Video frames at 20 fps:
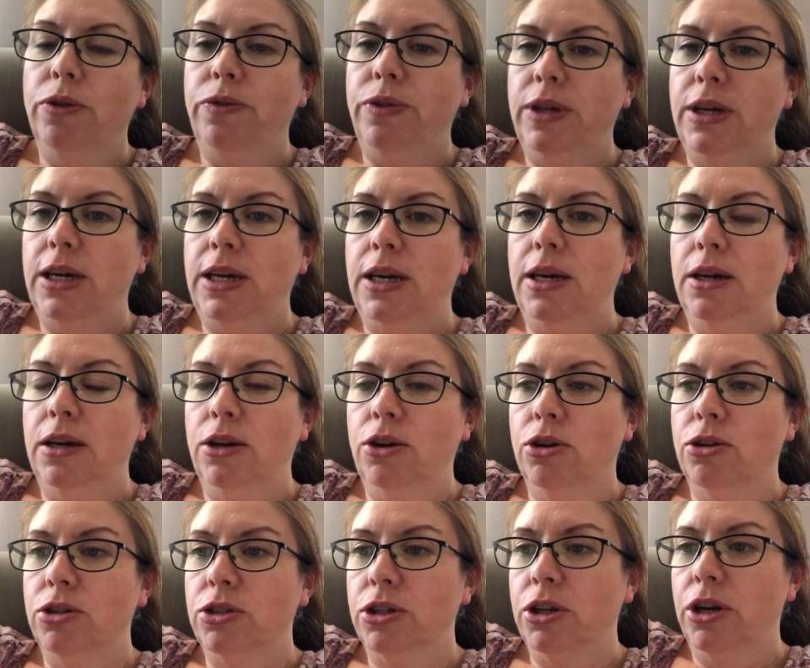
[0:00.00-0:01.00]
of the
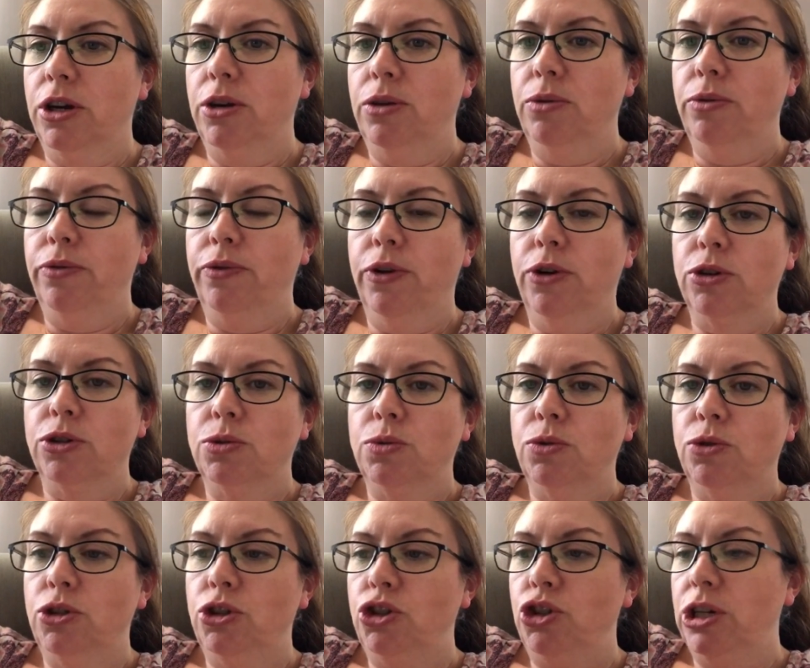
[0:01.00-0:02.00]
Costco
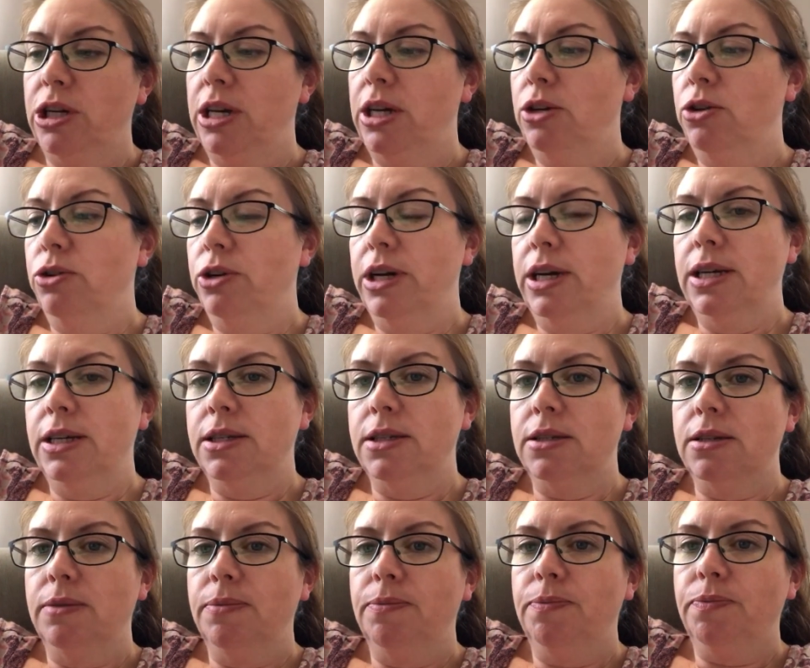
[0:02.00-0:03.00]
Foxwood chicken
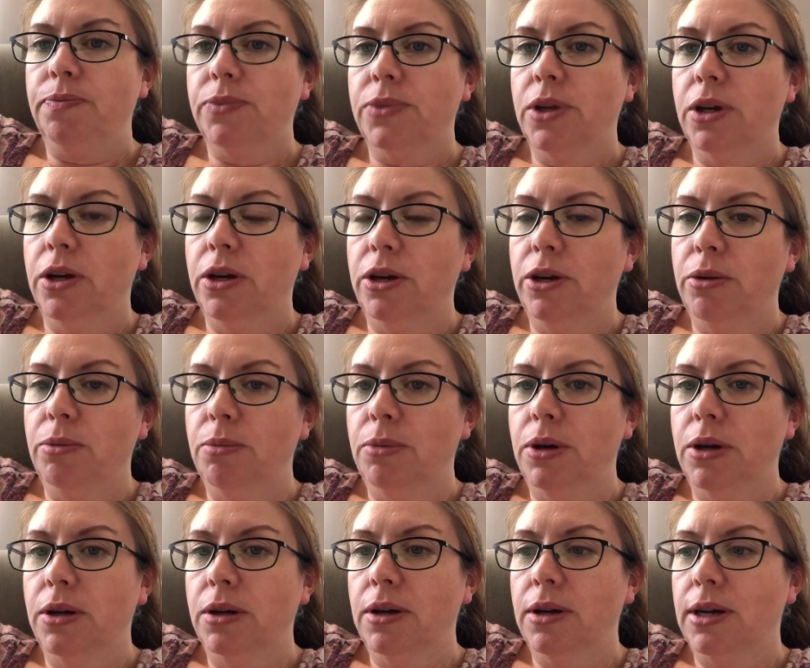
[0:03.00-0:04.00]
nuggets. And
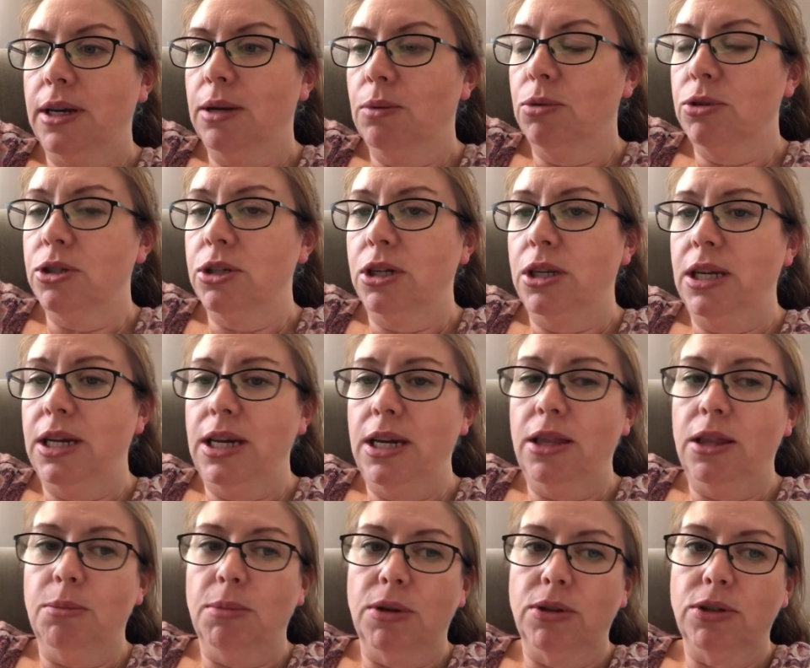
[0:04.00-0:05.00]
I wasn't going to
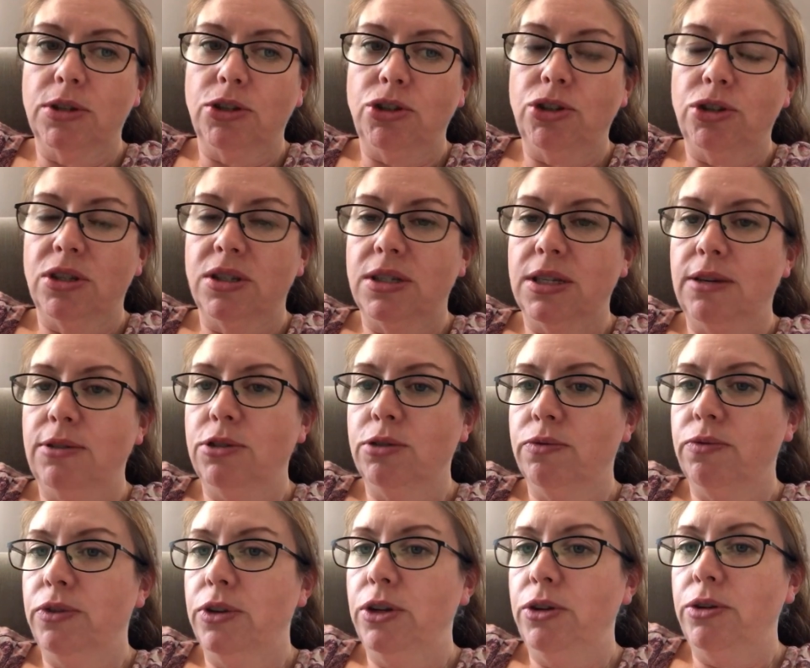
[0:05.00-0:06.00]
eat them, I was actually going to save
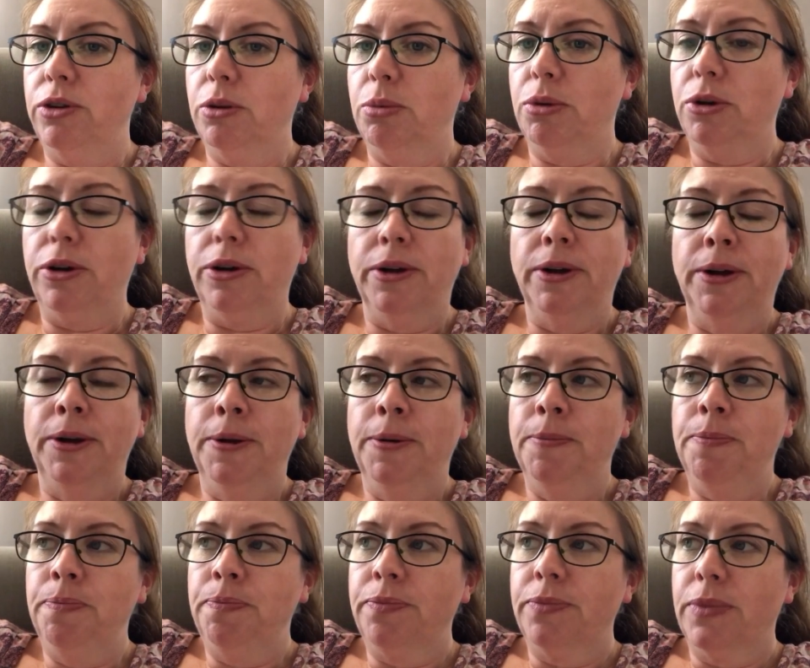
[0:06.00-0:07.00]
some for Luna, but
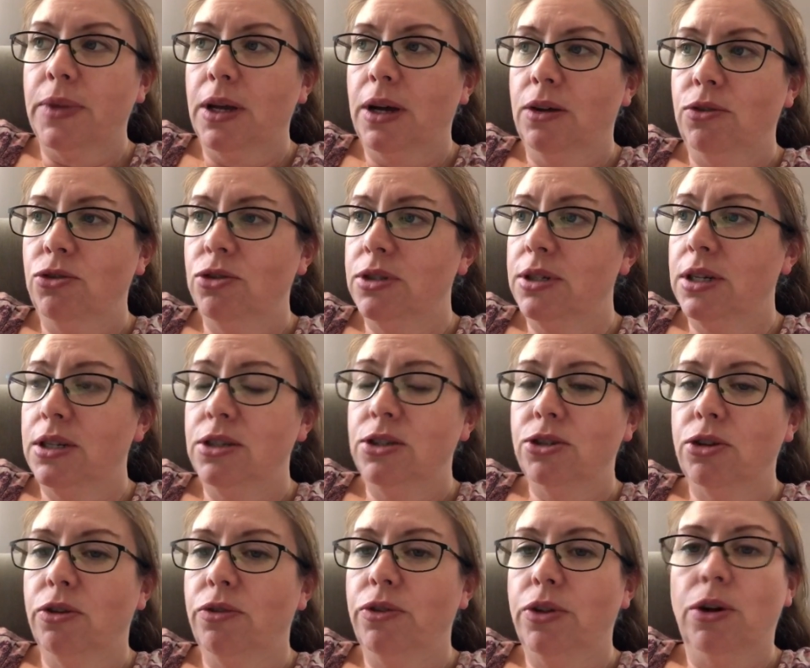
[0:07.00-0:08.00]
I've just sat and
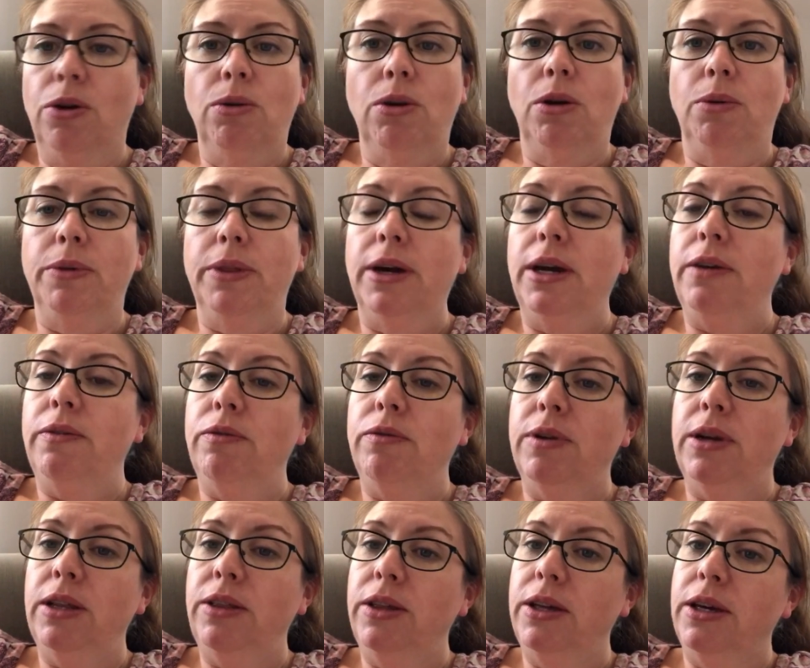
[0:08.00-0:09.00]
scoffed the whole lot without even
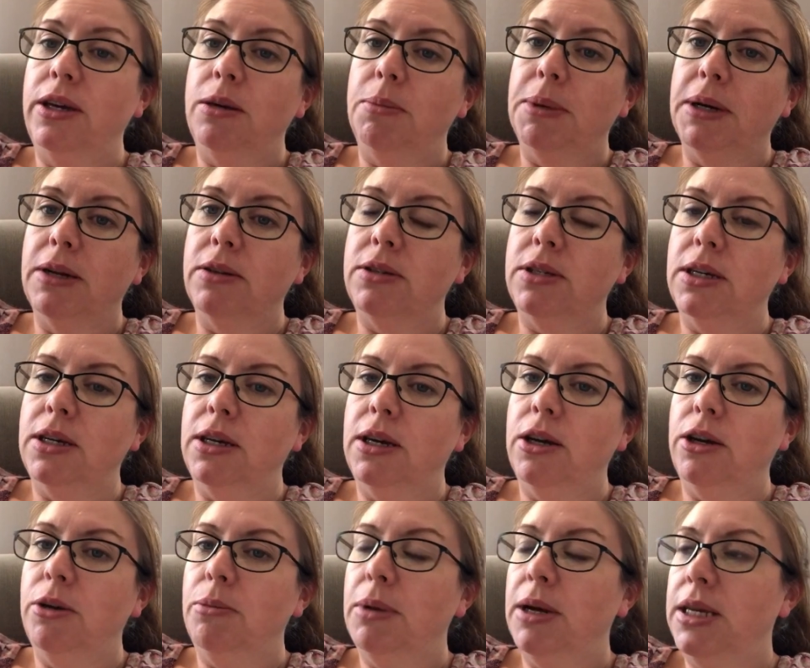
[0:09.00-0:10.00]
really thinking about it.
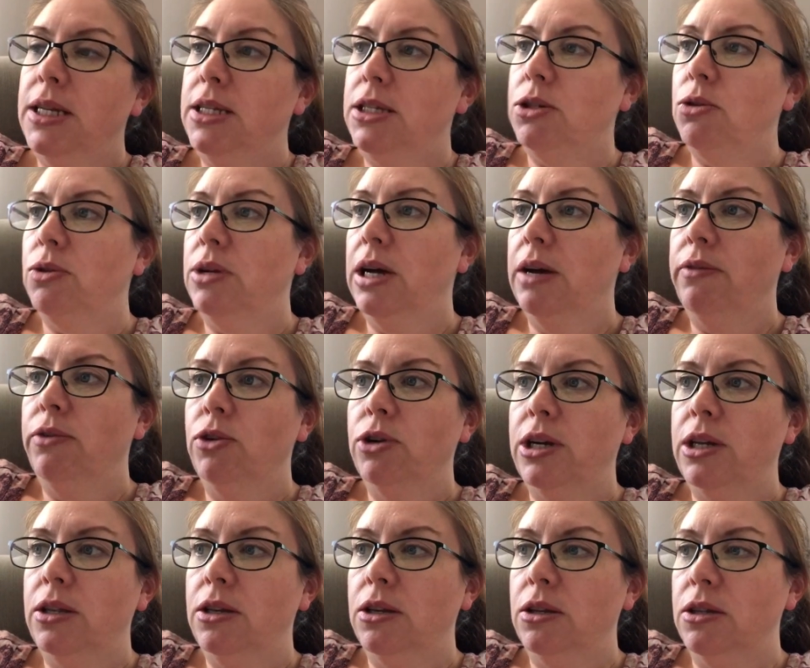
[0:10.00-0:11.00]
I need to go and have a look
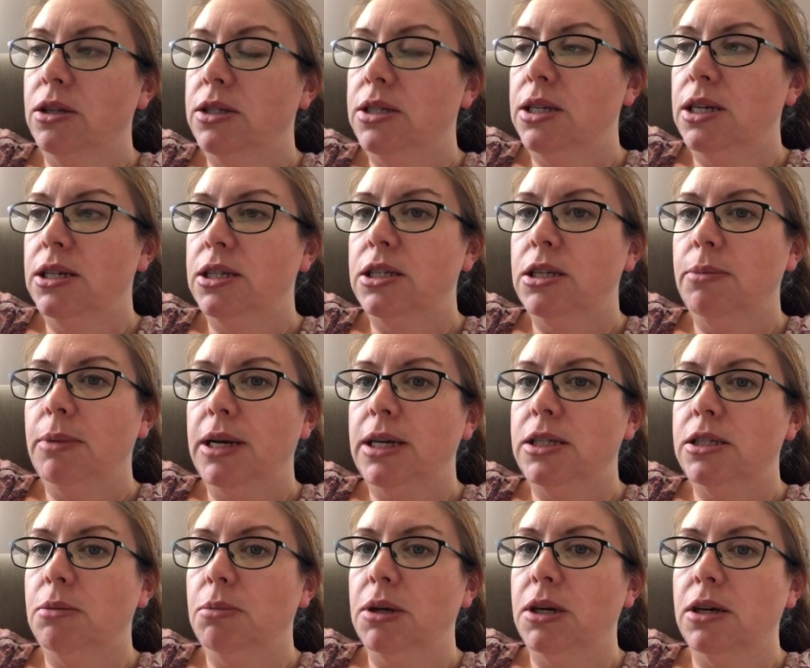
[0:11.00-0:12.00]
in the sin
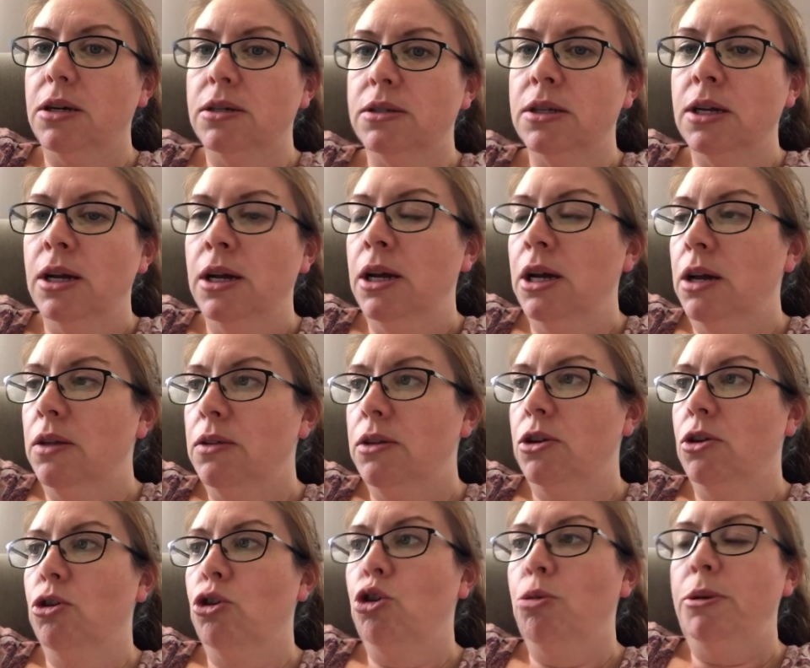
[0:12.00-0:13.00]
estimator because they're
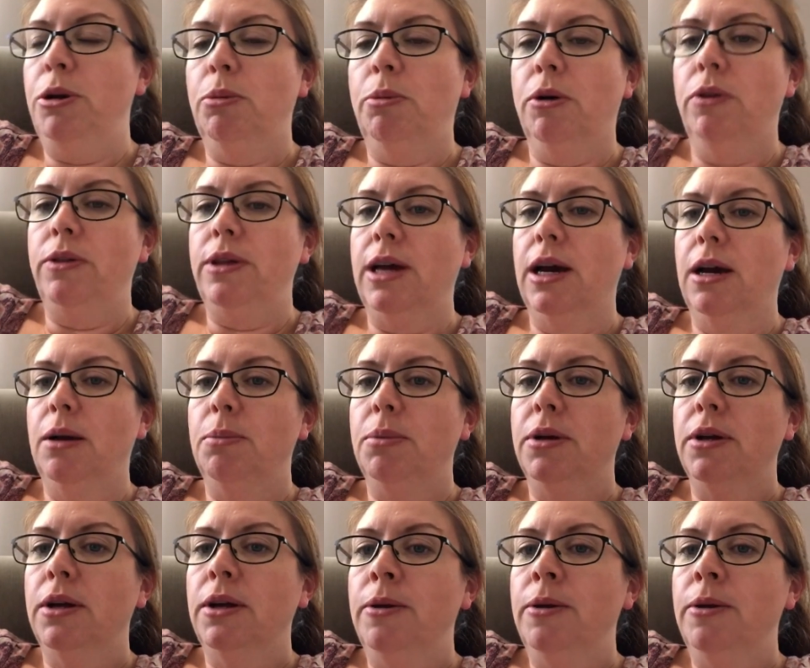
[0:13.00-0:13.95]
not coming up on the app.